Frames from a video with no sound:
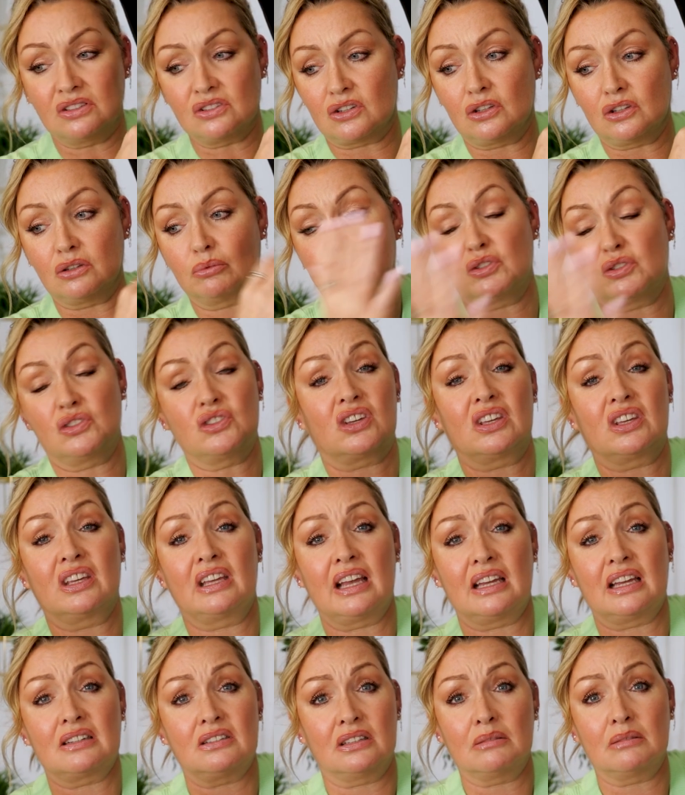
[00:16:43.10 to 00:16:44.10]
There's other ones you can
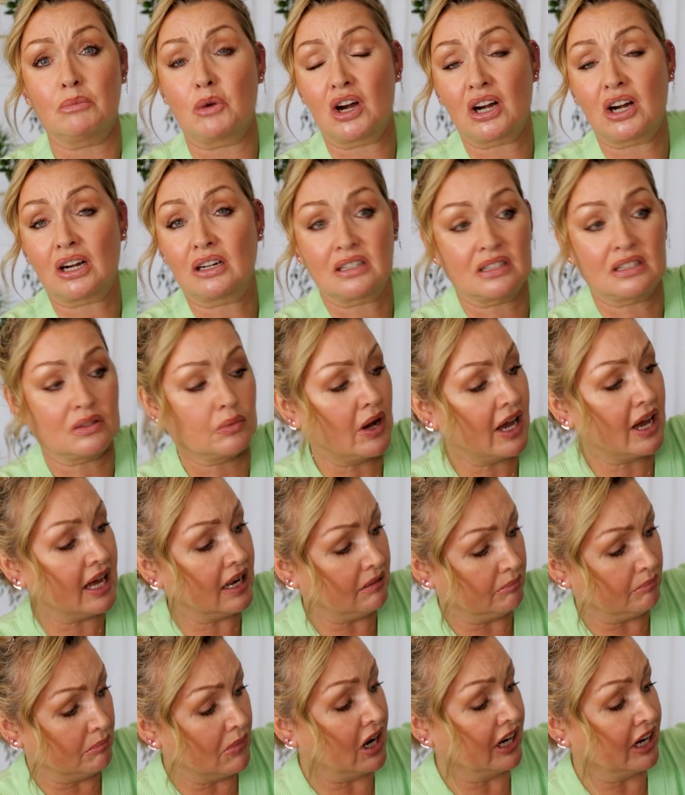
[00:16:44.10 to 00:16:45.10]
get on the market as
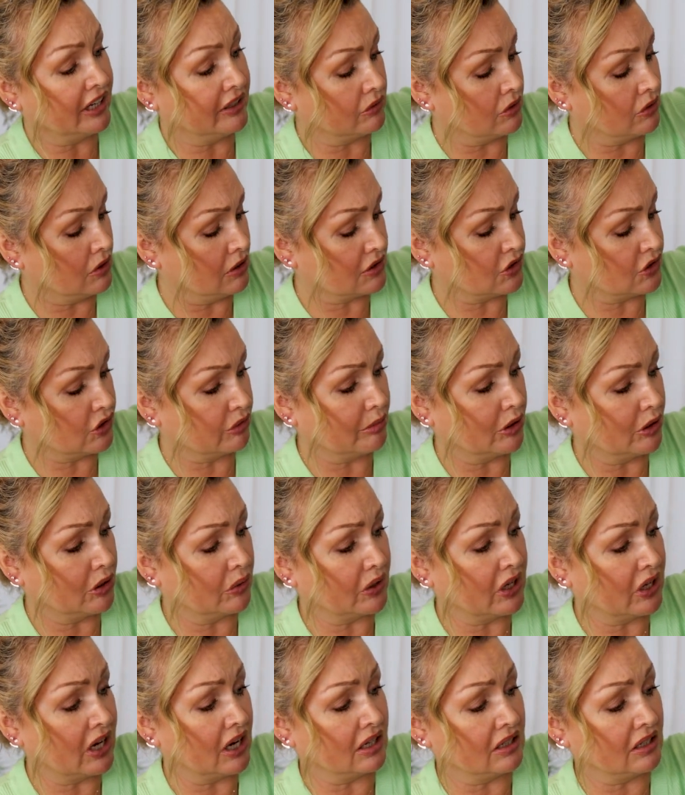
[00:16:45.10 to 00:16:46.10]
well. Mine are all
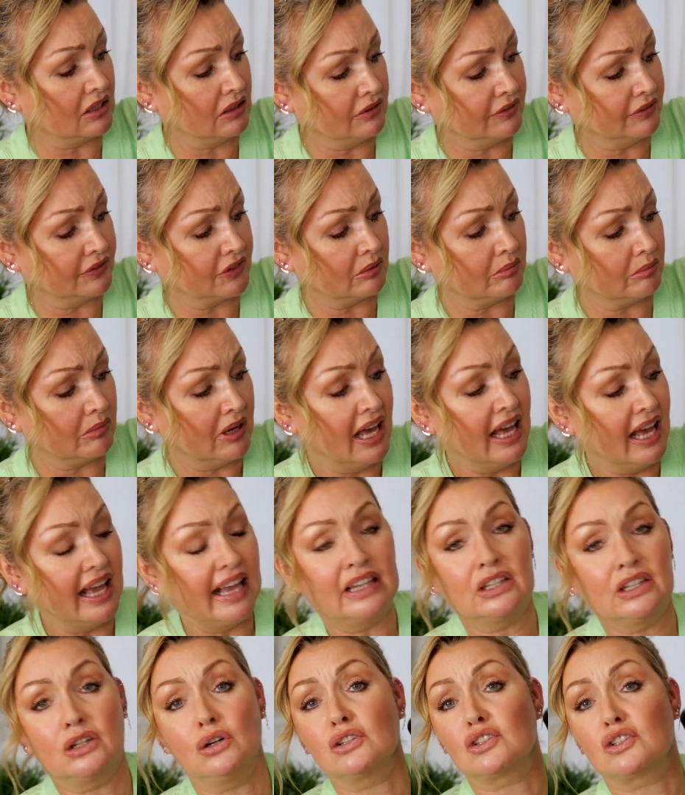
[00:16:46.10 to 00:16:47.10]
Zumoni. I love them.
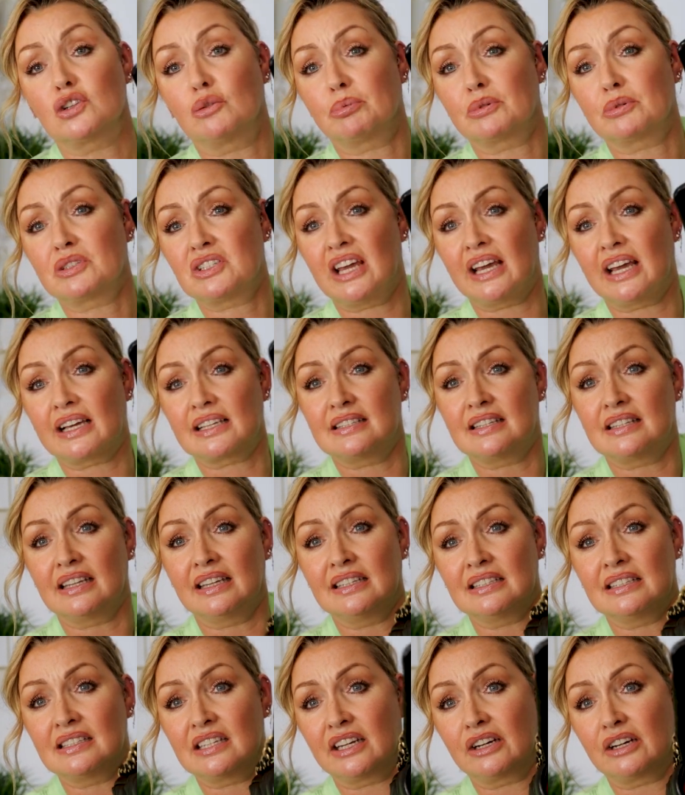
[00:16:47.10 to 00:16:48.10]
It also protects the
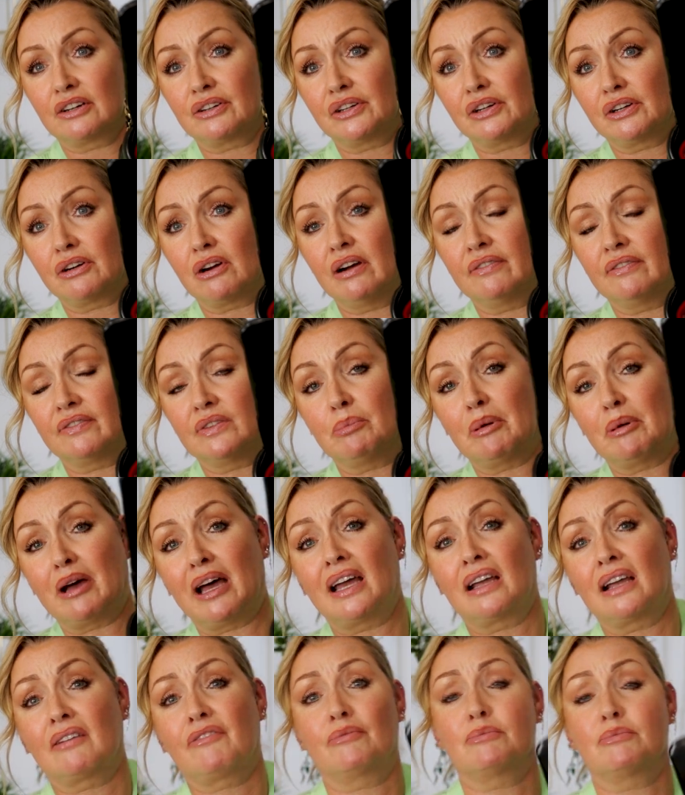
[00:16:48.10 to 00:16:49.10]
interior of the
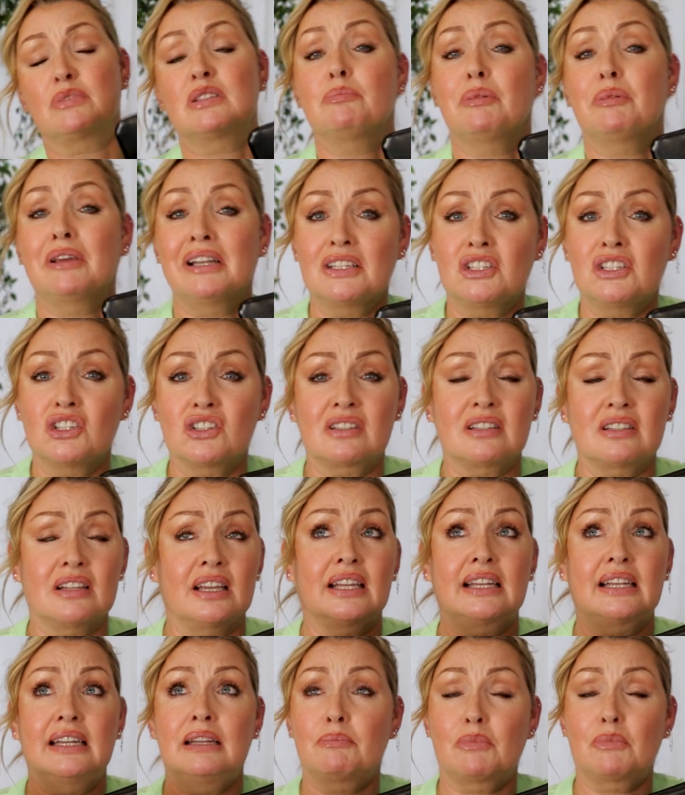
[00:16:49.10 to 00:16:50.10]
bag from spillages
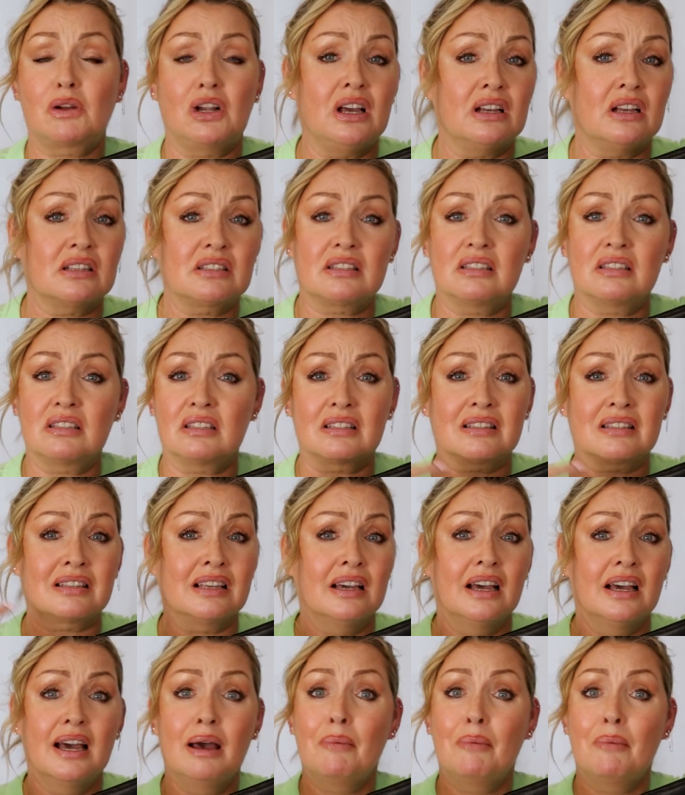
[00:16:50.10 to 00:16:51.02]
like lip glosses,